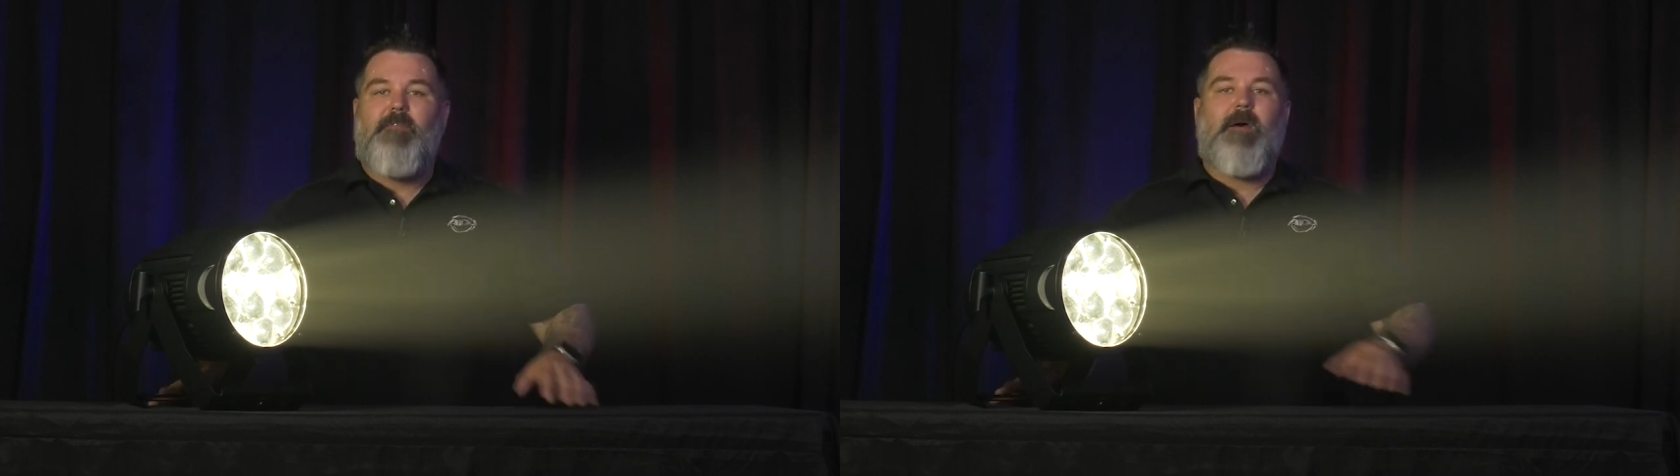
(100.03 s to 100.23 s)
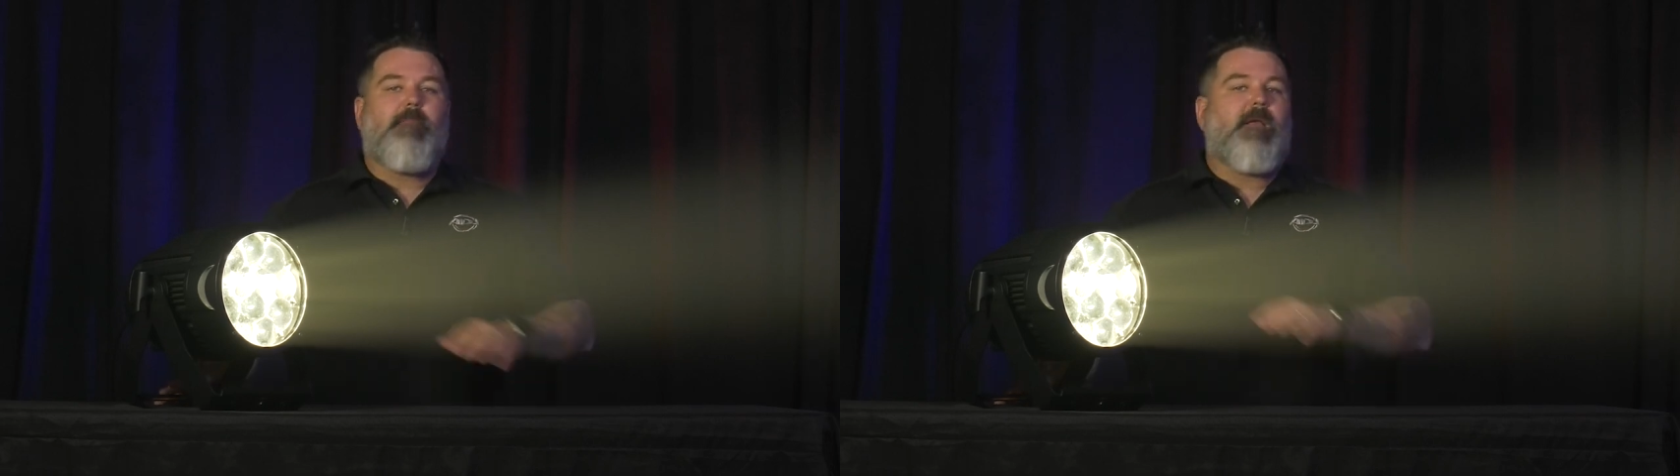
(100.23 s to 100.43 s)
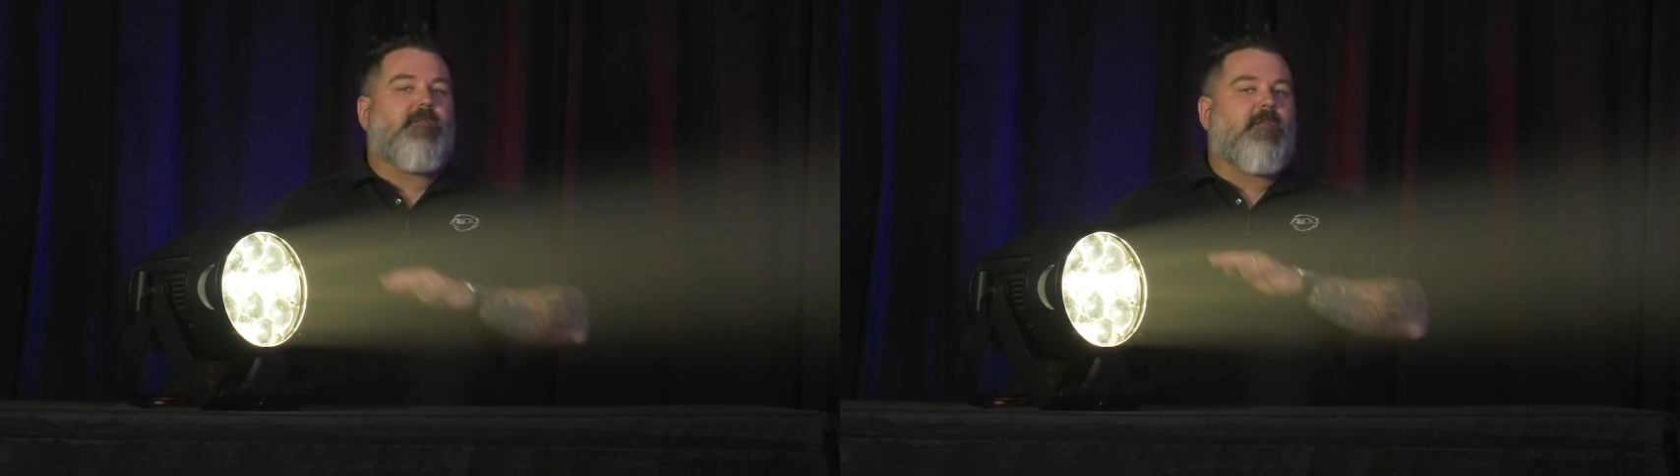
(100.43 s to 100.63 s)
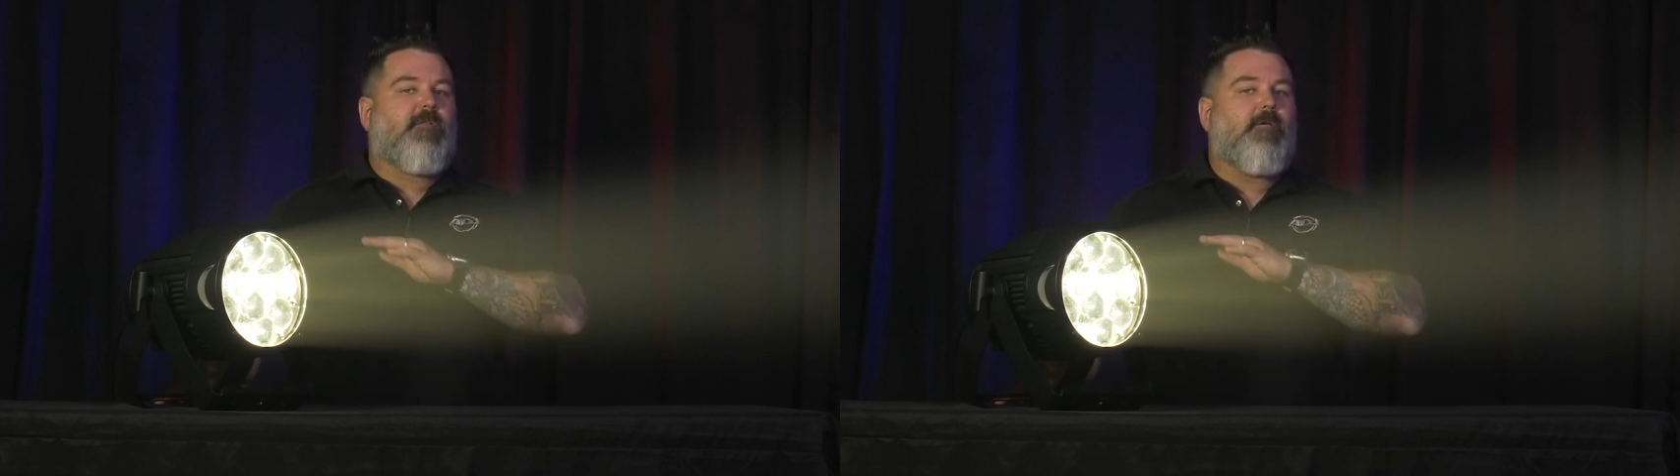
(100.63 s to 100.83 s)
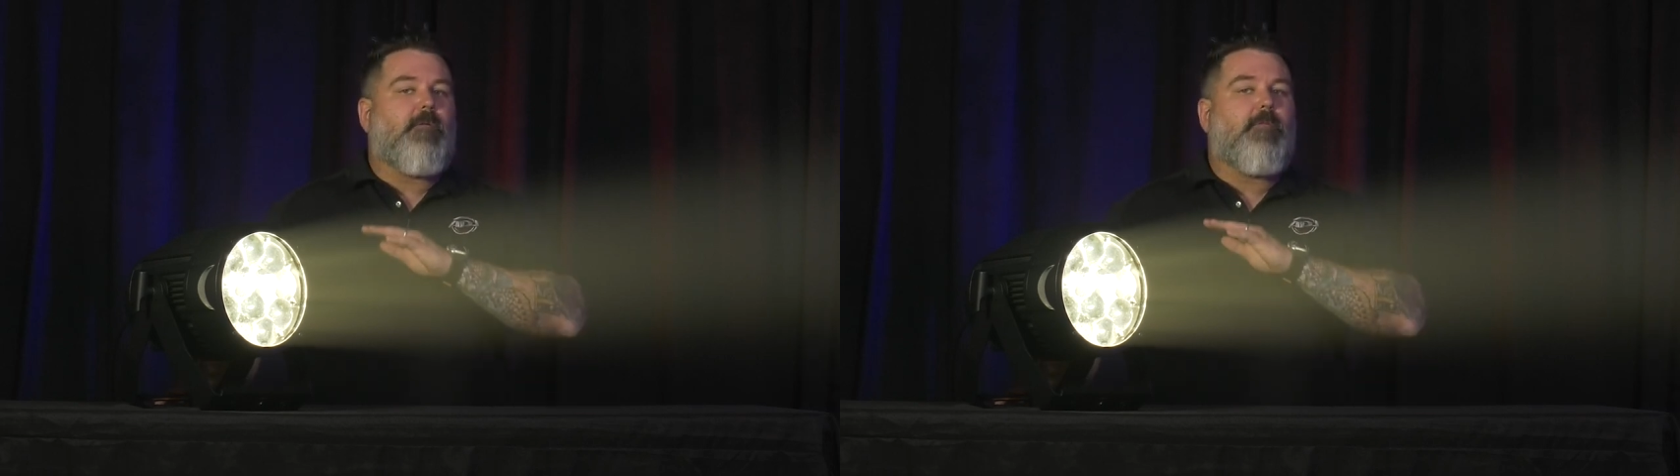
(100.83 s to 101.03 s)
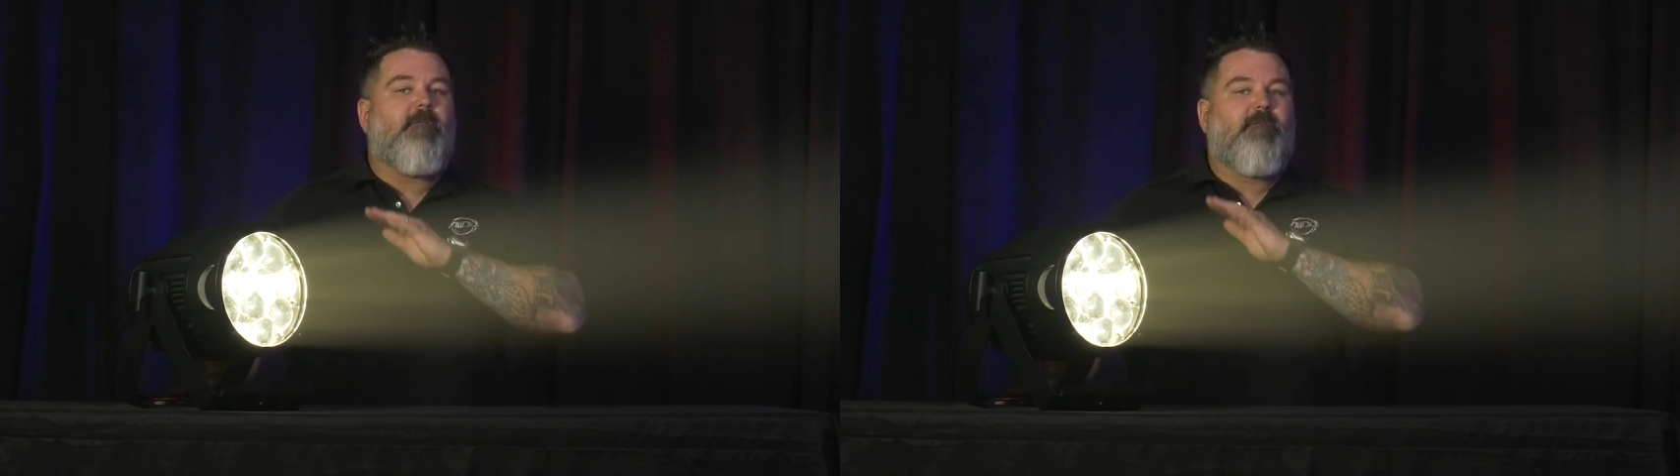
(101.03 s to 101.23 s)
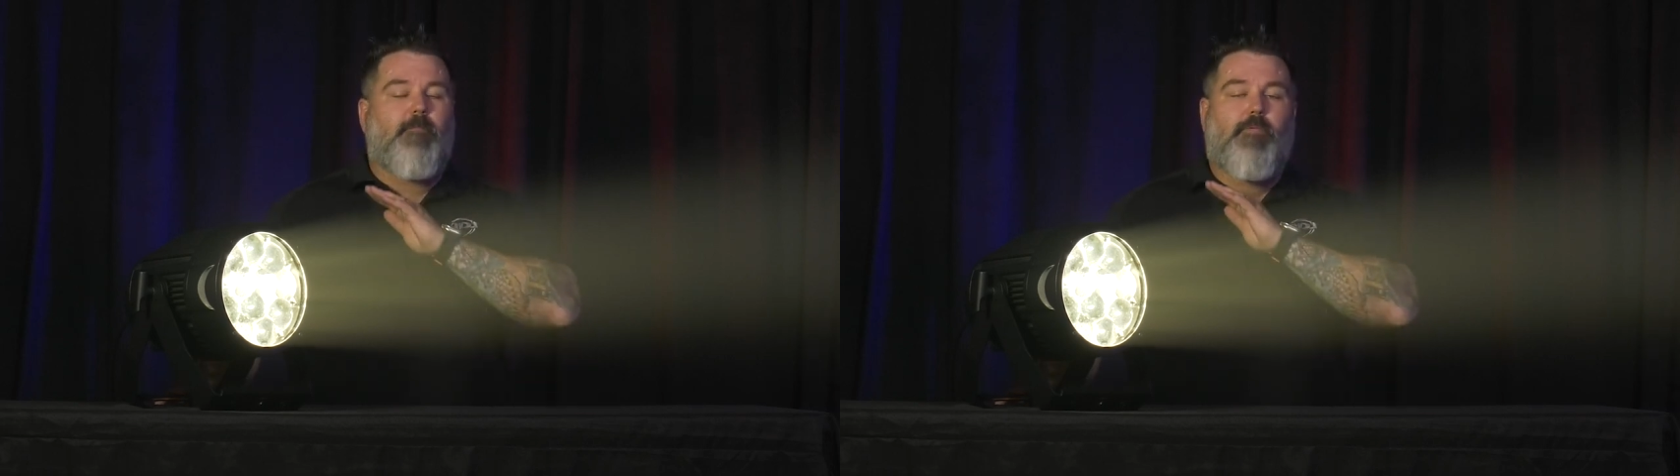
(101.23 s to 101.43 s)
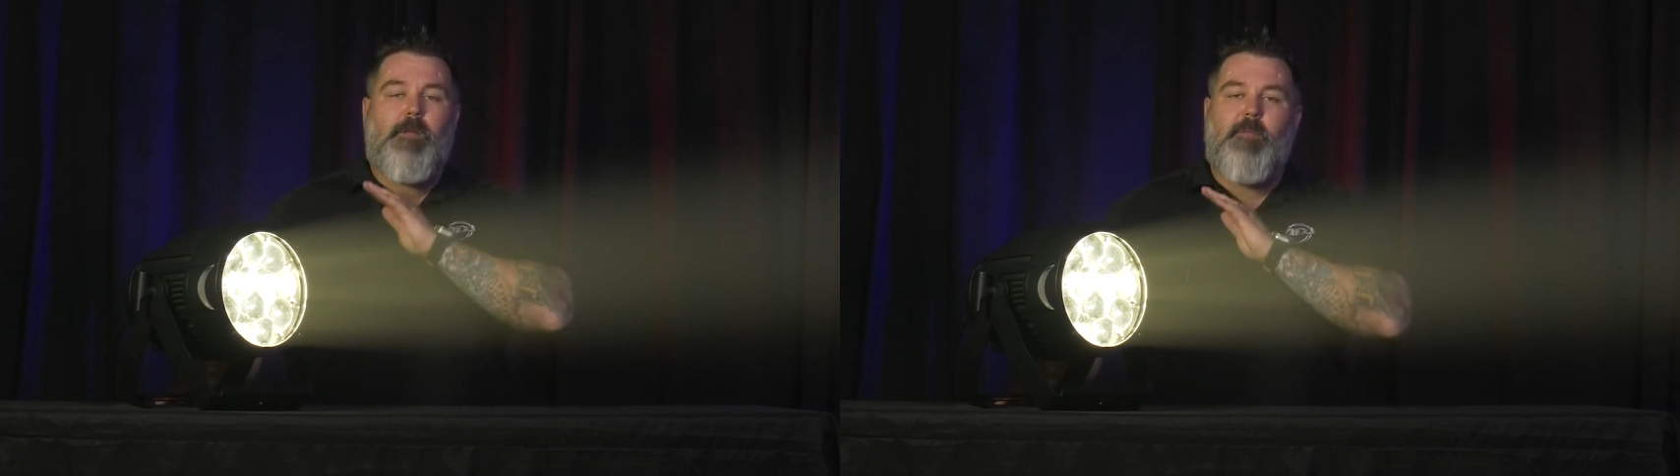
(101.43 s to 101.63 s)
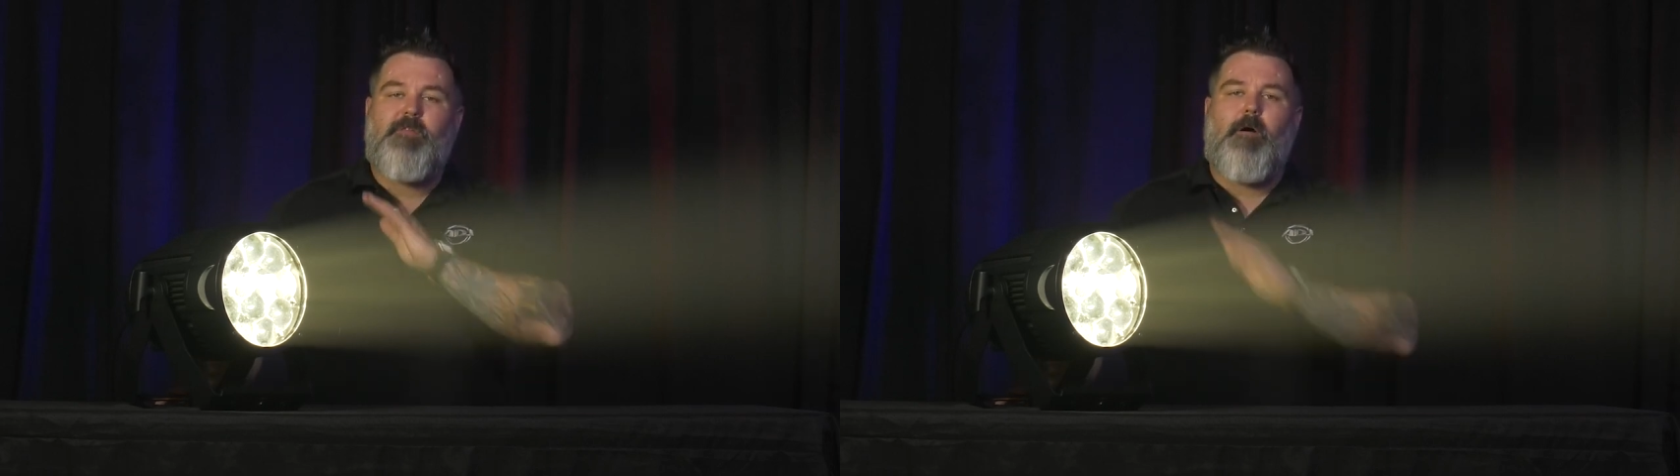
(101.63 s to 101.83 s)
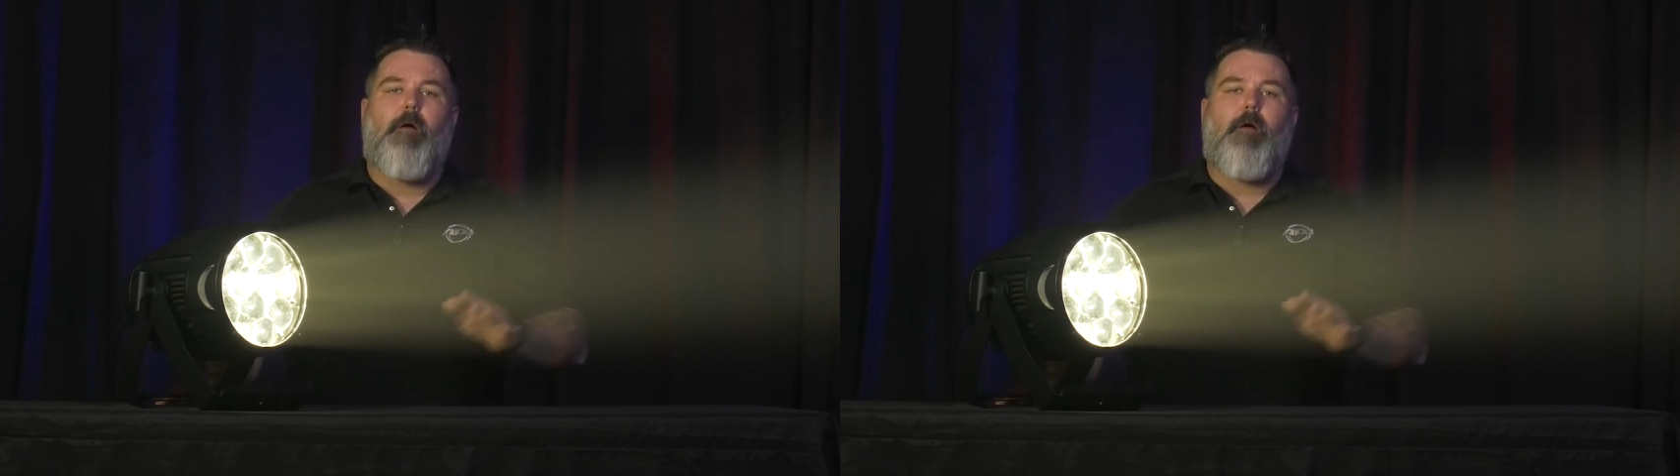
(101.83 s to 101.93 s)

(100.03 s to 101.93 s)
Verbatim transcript: That means it's suitable for pretty much